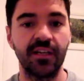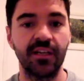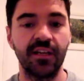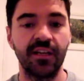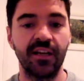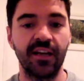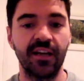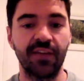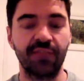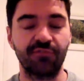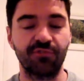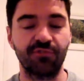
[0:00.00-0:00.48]

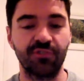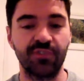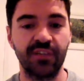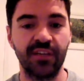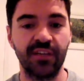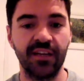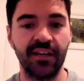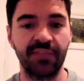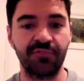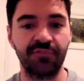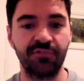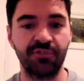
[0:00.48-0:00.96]
after a
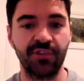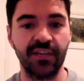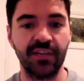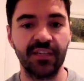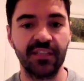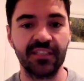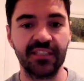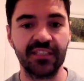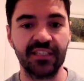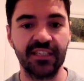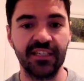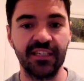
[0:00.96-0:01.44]
after a day's
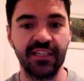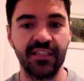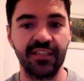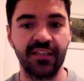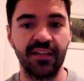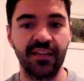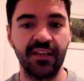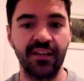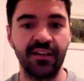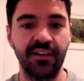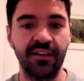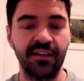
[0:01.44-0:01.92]
skiing,
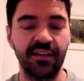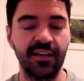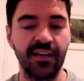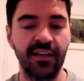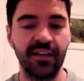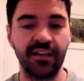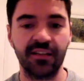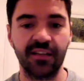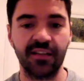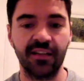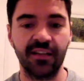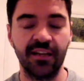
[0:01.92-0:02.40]
then yeah,
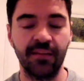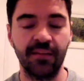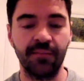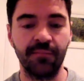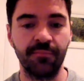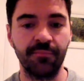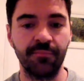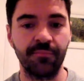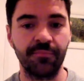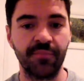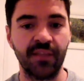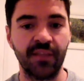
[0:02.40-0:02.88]
um,
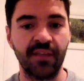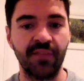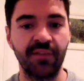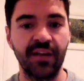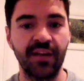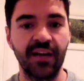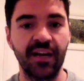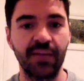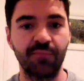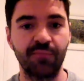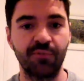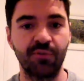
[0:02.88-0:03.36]
having a high
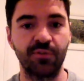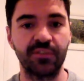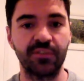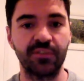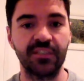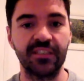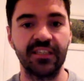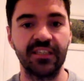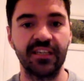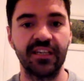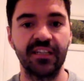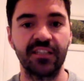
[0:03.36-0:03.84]
protein
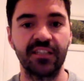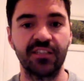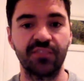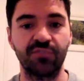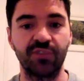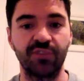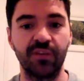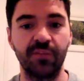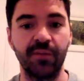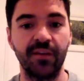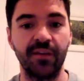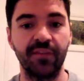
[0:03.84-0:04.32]
diet is really
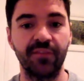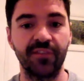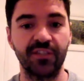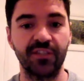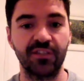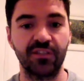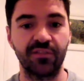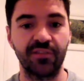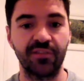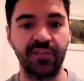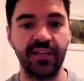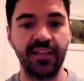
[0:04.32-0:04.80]
beneficial for
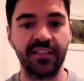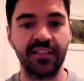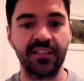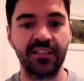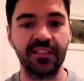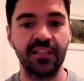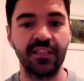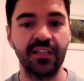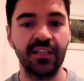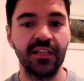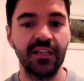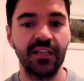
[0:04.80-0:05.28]
that.
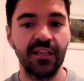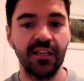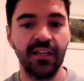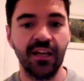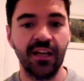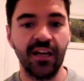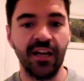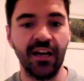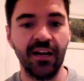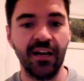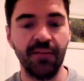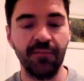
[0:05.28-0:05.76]

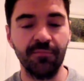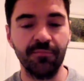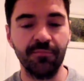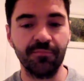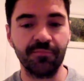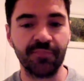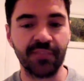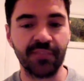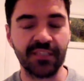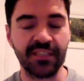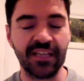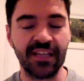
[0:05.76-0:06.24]
Um, as
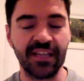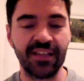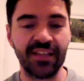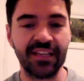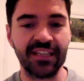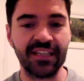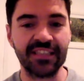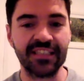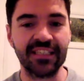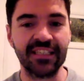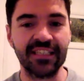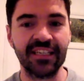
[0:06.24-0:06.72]
I think, as,
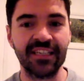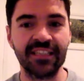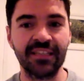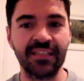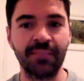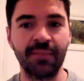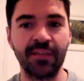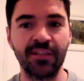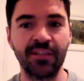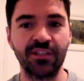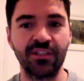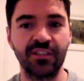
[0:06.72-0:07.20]
as I
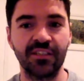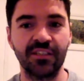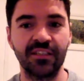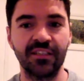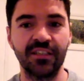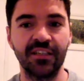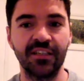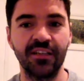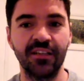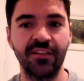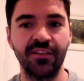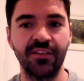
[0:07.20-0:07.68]
mentioned in the,
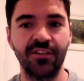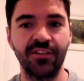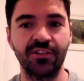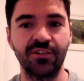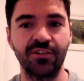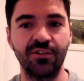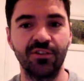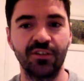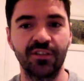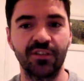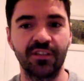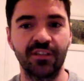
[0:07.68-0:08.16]
the talk,
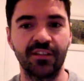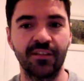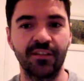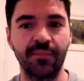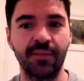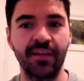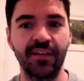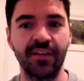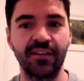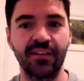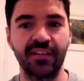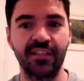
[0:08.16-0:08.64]
the, the main
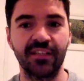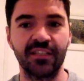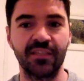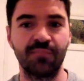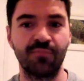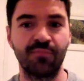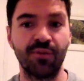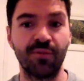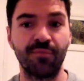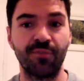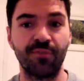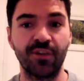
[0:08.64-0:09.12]
thing is the
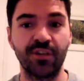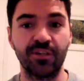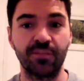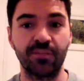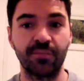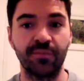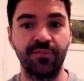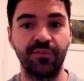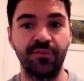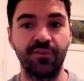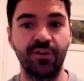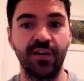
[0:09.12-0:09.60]
preparation
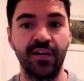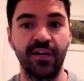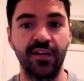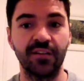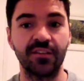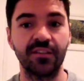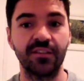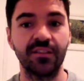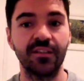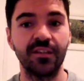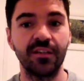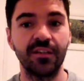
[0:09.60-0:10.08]
beforehand.
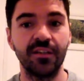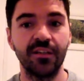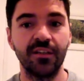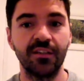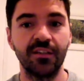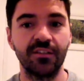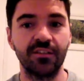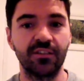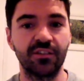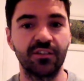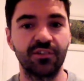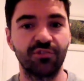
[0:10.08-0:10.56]
So the
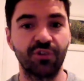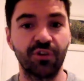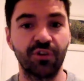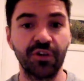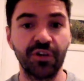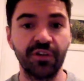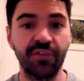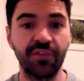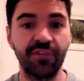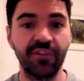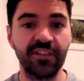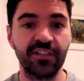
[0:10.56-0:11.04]
stronger you
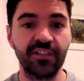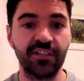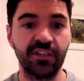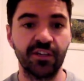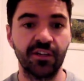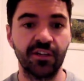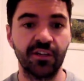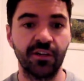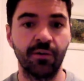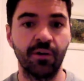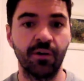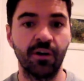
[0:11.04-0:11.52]
fit, you, you
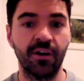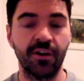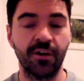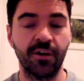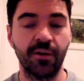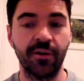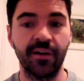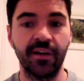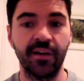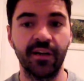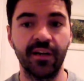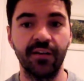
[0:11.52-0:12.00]
are going
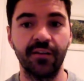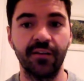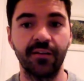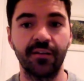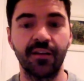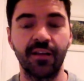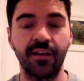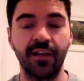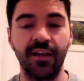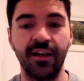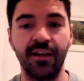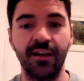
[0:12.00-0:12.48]
in,
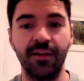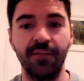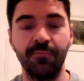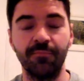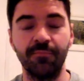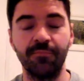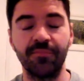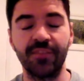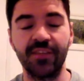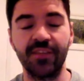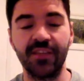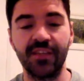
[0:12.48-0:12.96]
um,
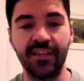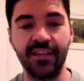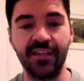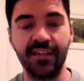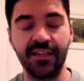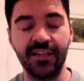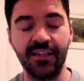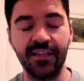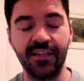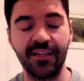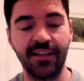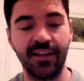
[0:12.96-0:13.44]

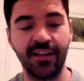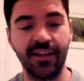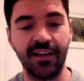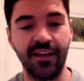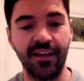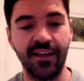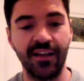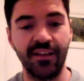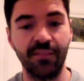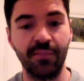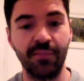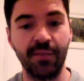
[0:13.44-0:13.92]
the uh, the
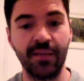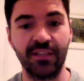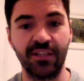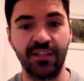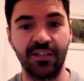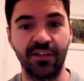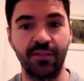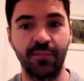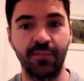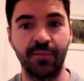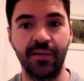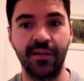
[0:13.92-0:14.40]
better you're going to
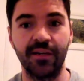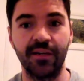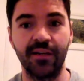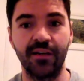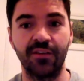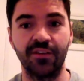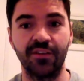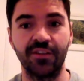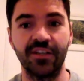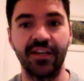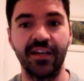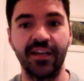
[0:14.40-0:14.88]
be on the
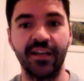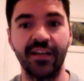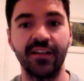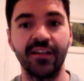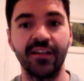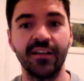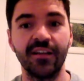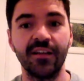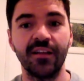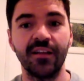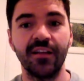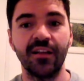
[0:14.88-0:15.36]
day
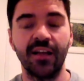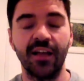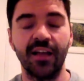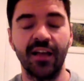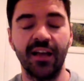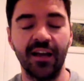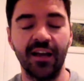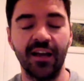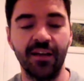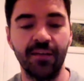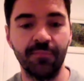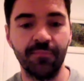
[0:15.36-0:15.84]

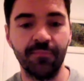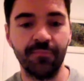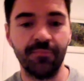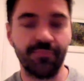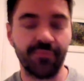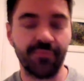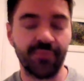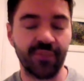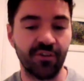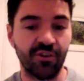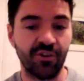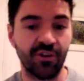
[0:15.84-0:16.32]
um,
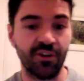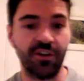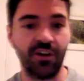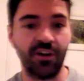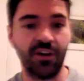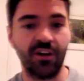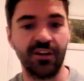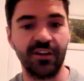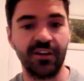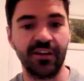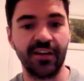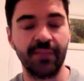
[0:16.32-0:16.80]
or on the
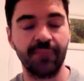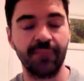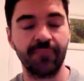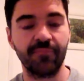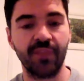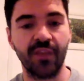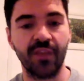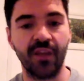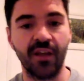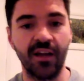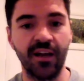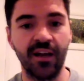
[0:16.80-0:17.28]
holiday.
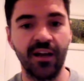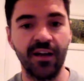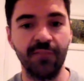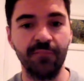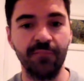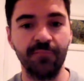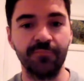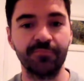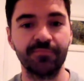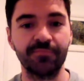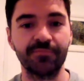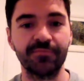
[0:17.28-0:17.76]
Um,
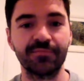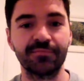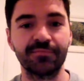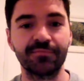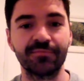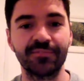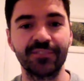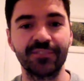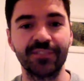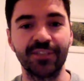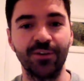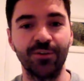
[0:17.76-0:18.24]

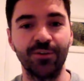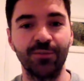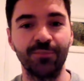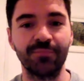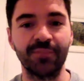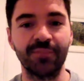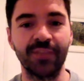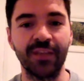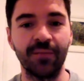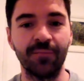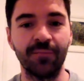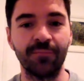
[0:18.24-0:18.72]
so yeah,
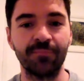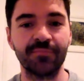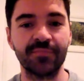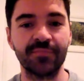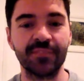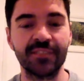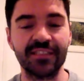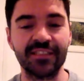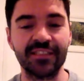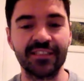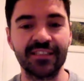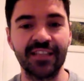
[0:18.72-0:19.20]

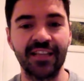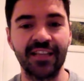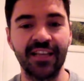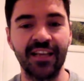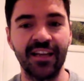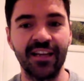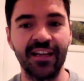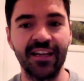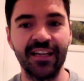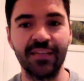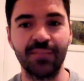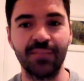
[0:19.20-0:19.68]
uh, eat
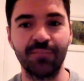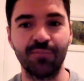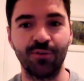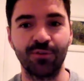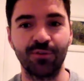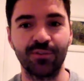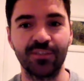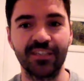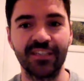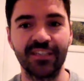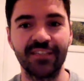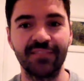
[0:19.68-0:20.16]
the
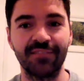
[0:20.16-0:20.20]
protein,